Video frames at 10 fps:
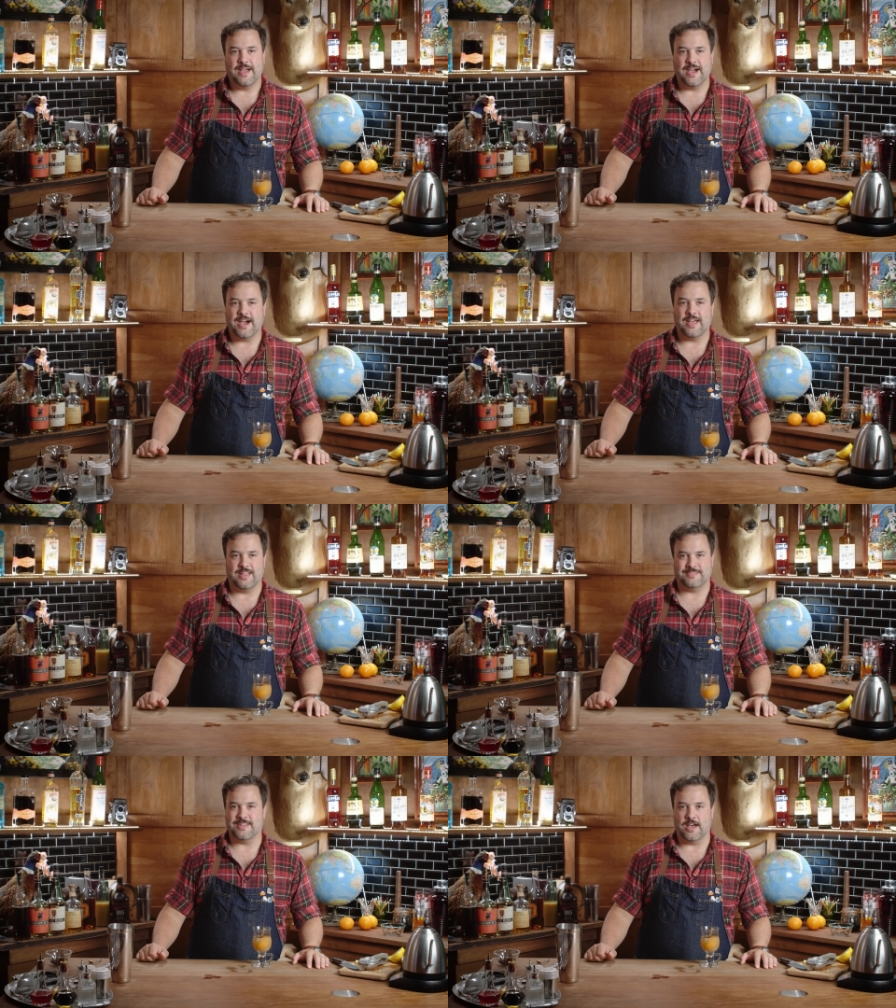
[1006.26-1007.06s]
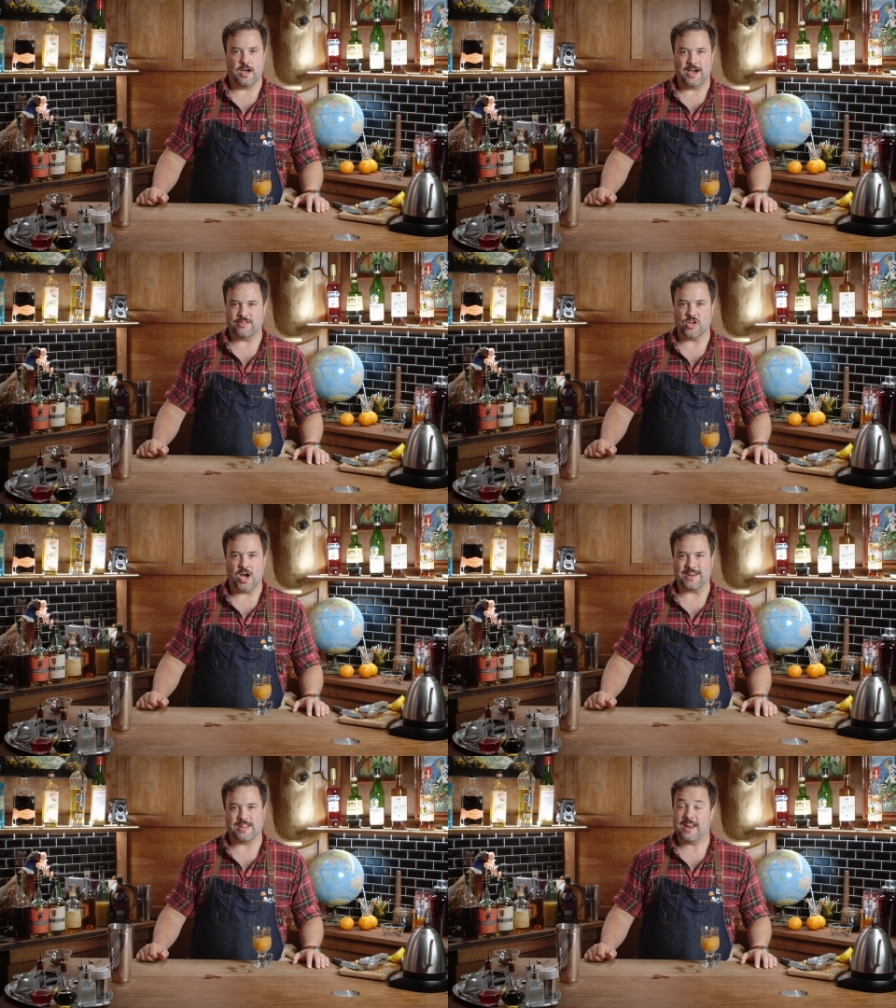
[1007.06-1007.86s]
uh, that's not a hot
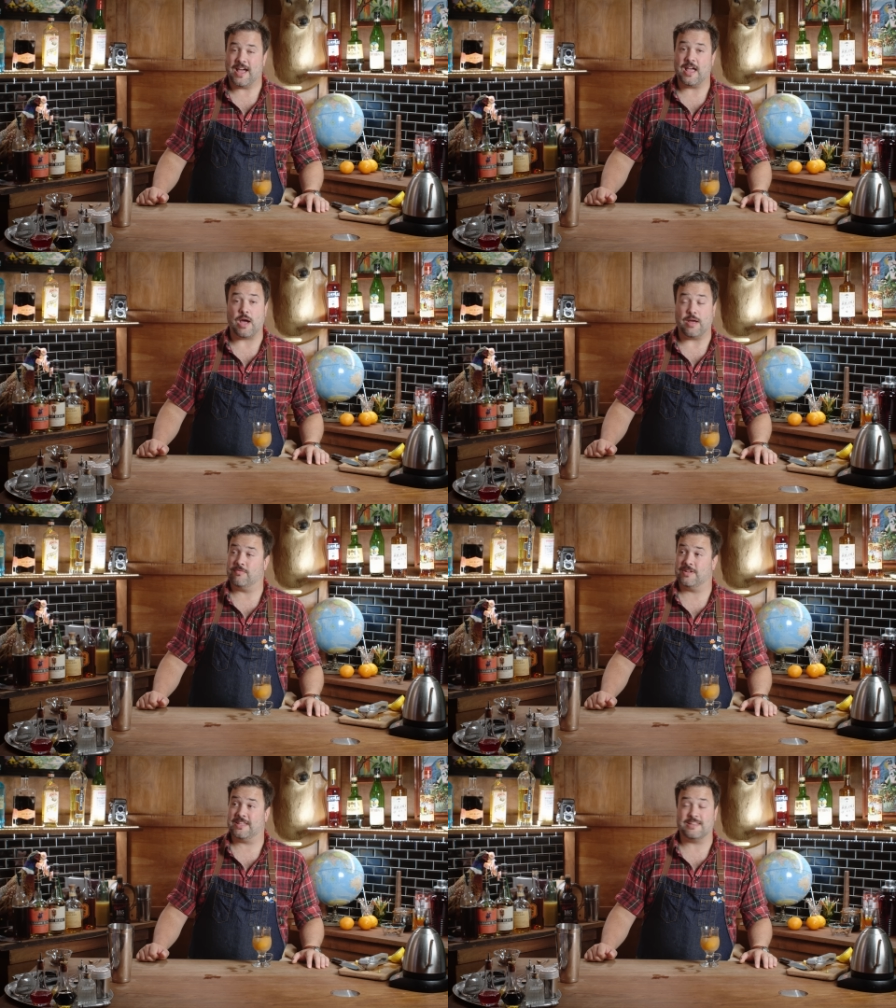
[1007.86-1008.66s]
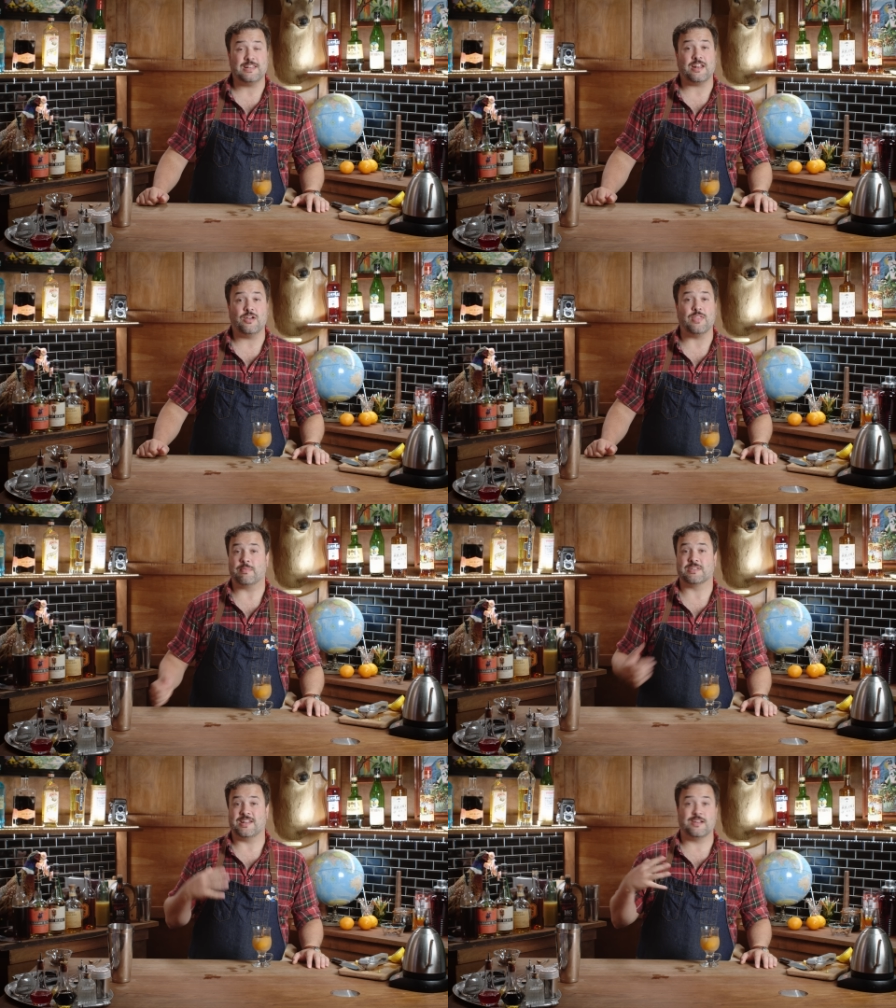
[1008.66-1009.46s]
toddy and I, I really did not know
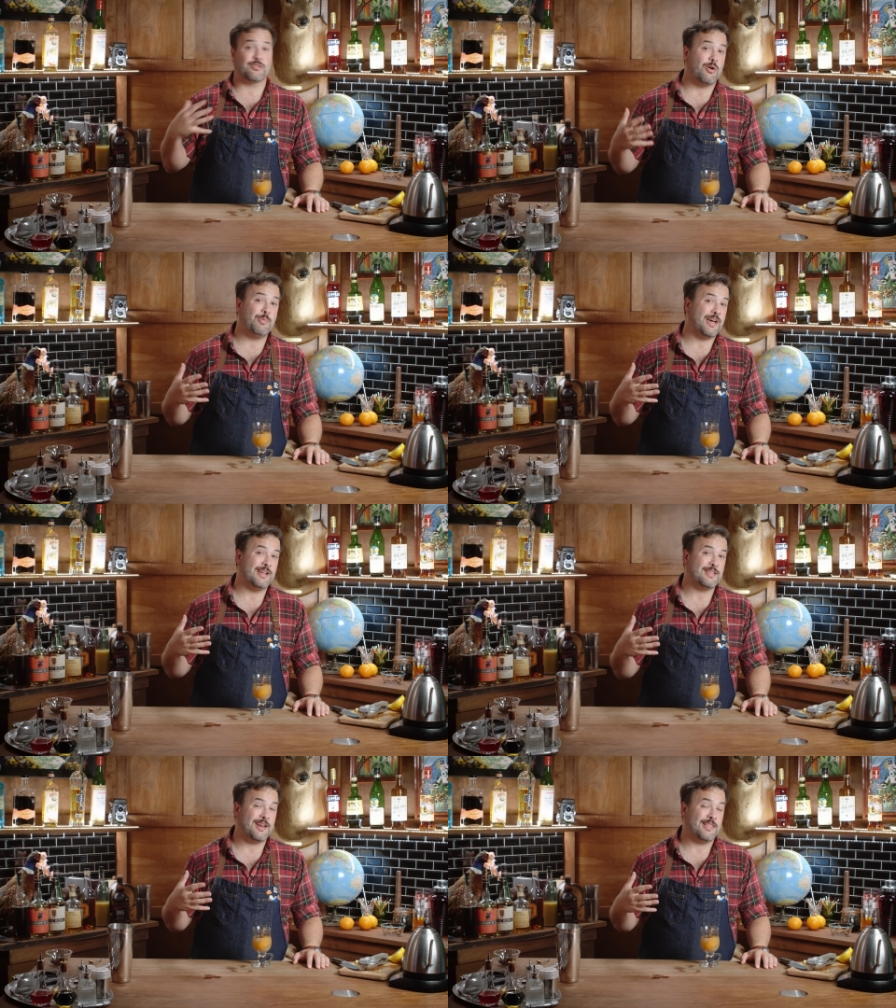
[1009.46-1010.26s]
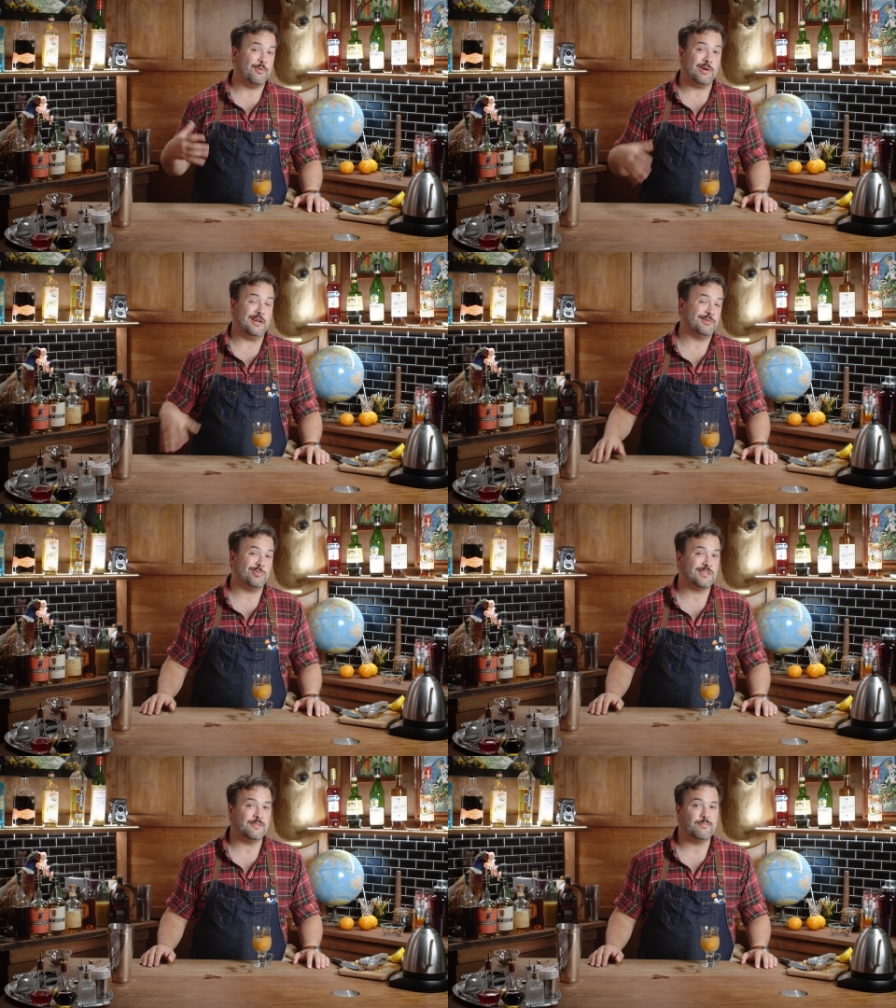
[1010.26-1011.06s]
that because i didn't grow up with a hot toddy that way i
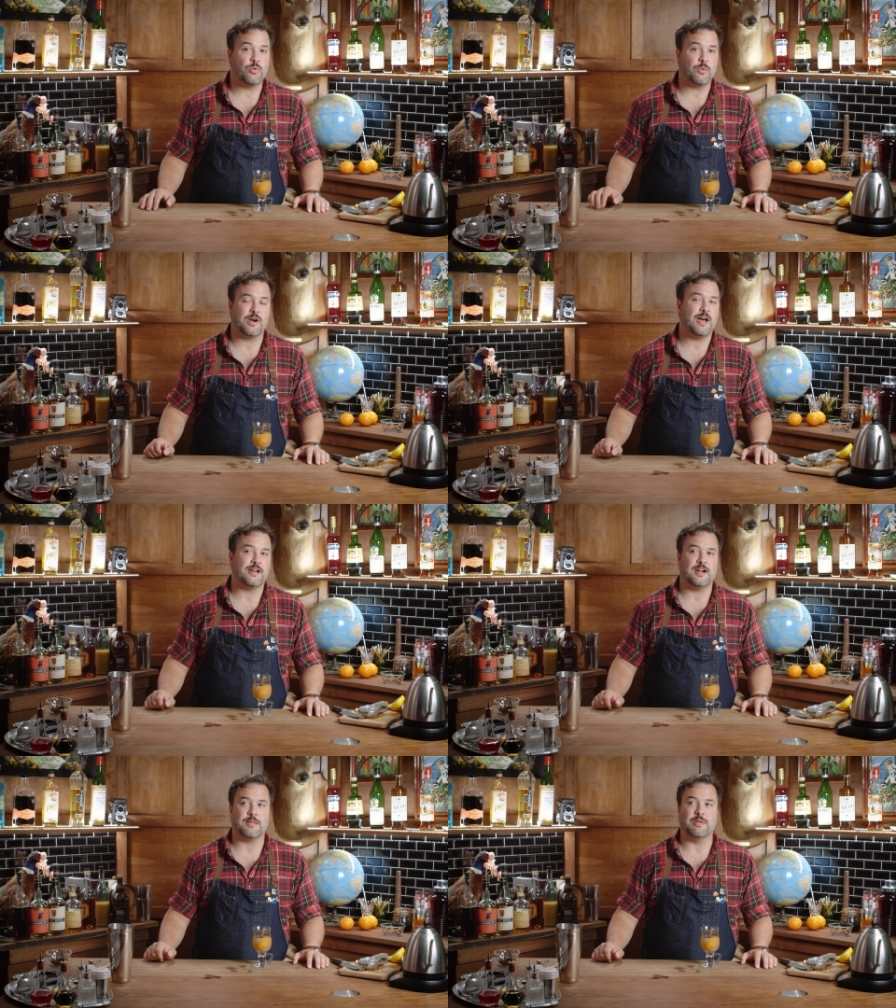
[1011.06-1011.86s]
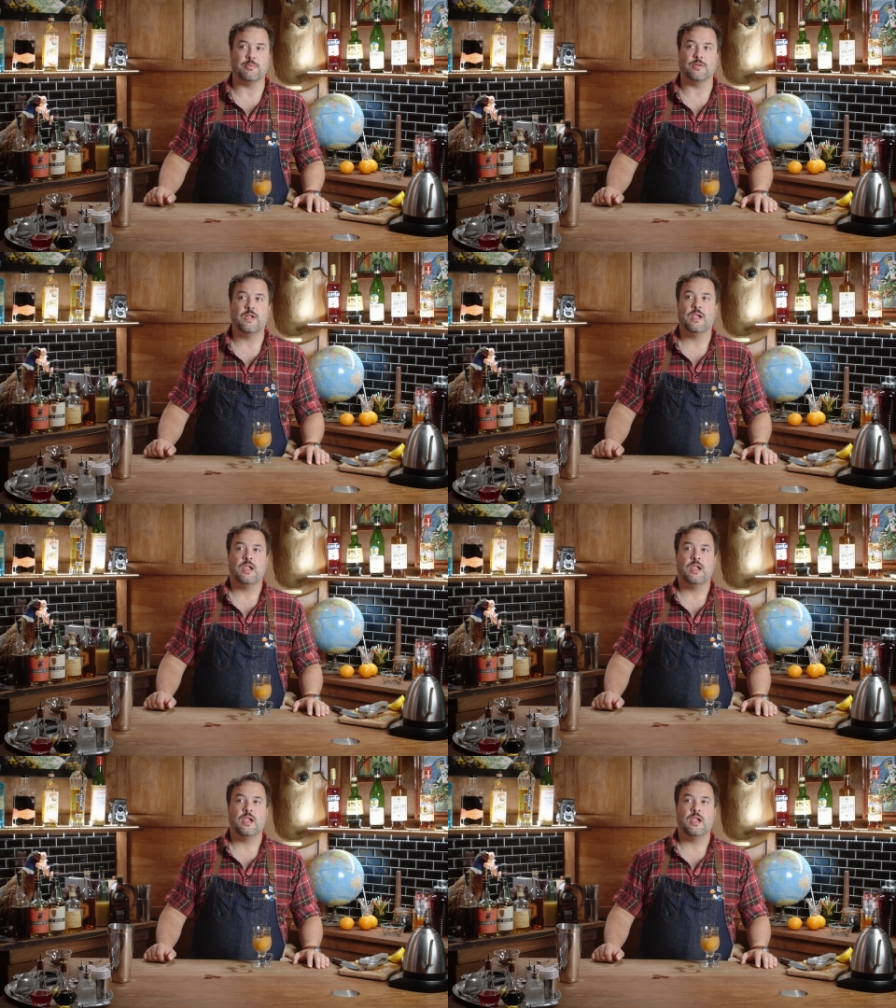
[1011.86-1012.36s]
just wasn't we weren't hot toddy people